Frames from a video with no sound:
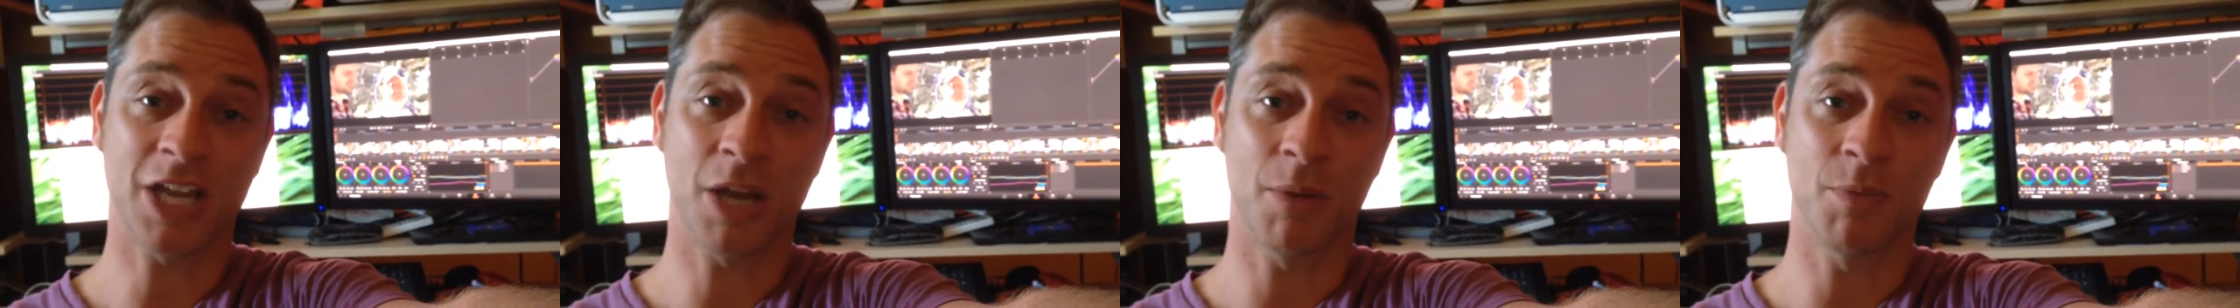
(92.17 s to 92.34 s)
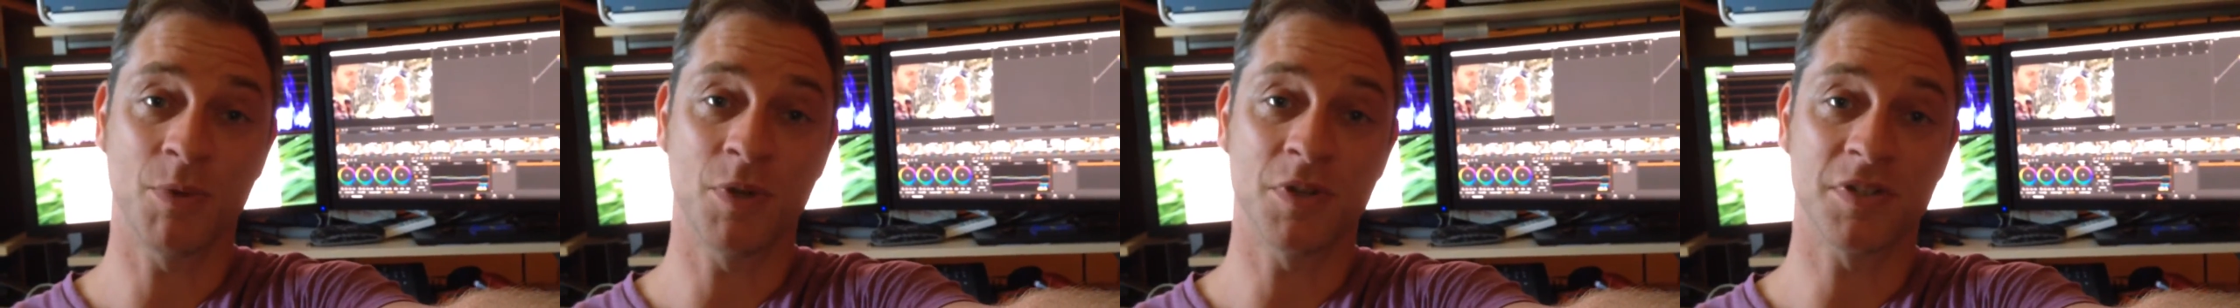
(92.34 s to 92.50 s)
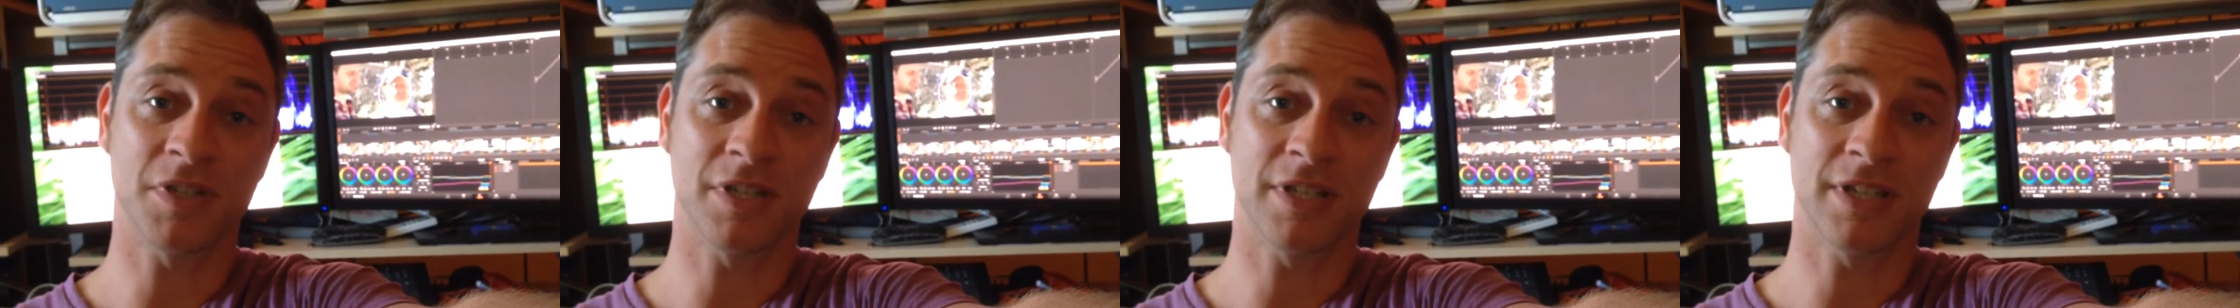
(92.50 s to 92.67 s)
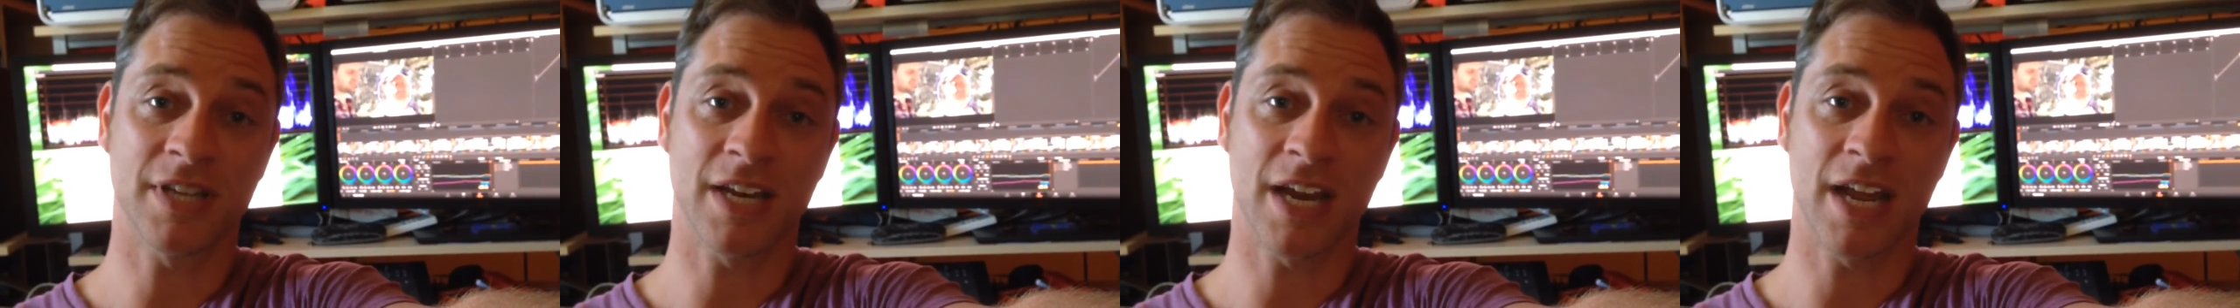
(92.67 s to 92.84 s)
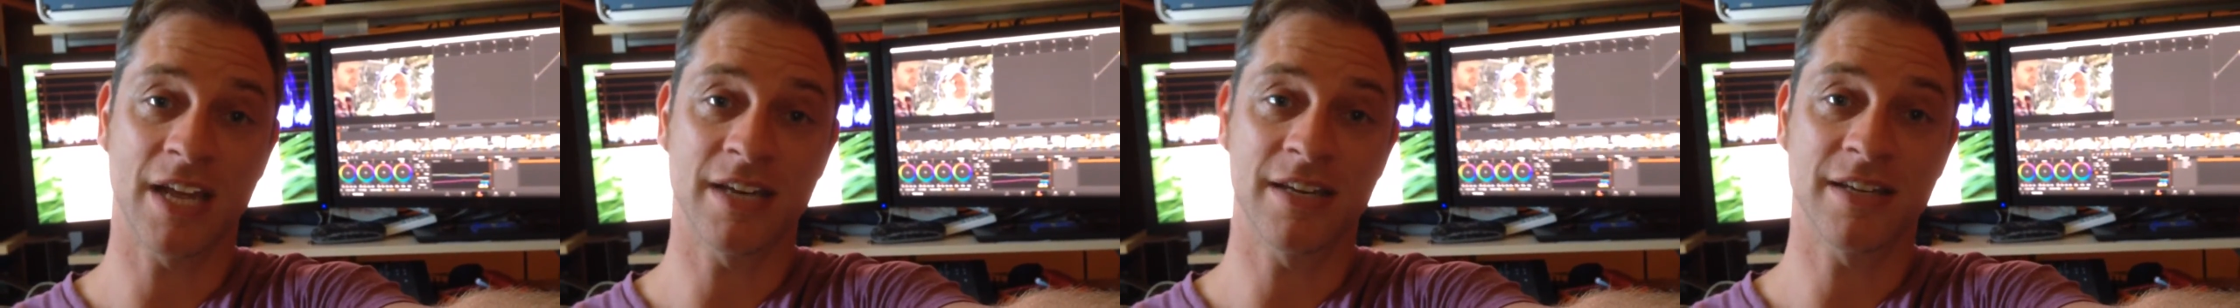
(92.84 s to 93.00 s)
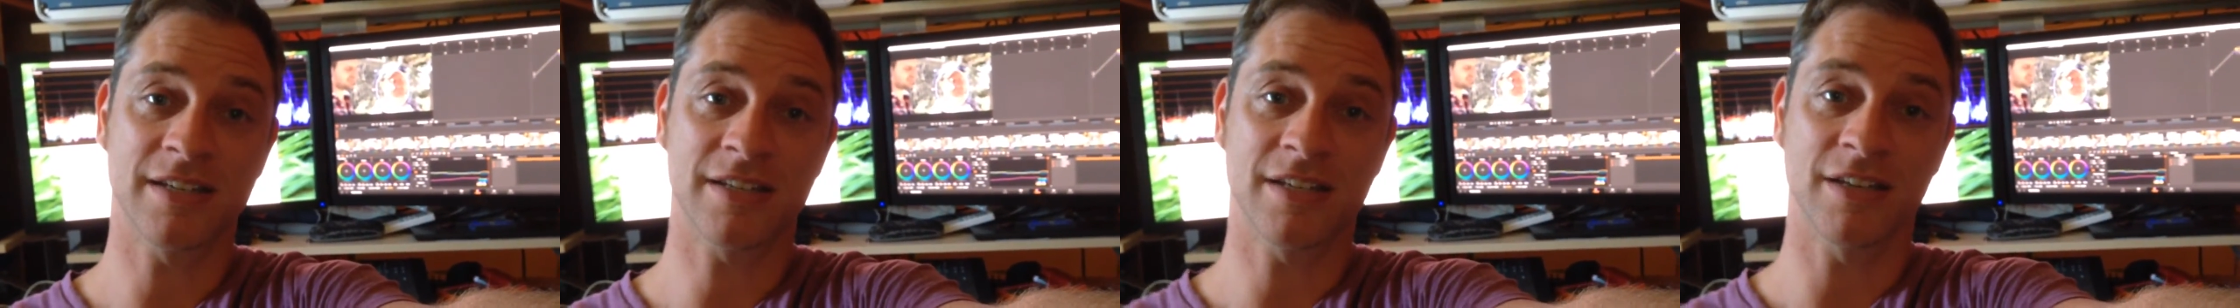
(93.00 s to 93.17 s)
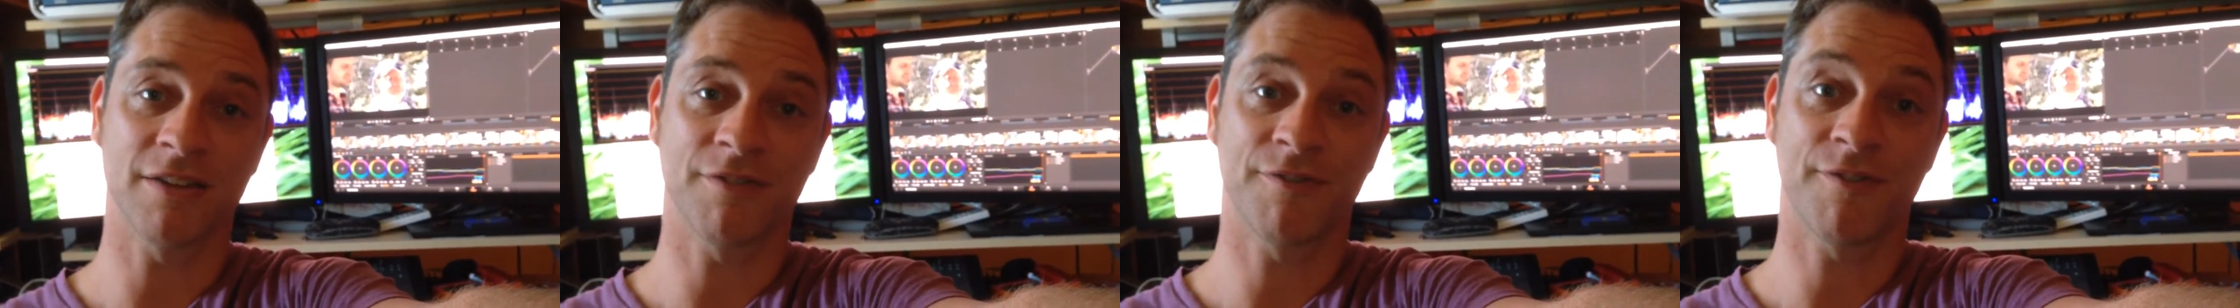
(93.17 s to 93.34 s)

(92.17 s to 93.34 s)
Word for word: I'm using today just to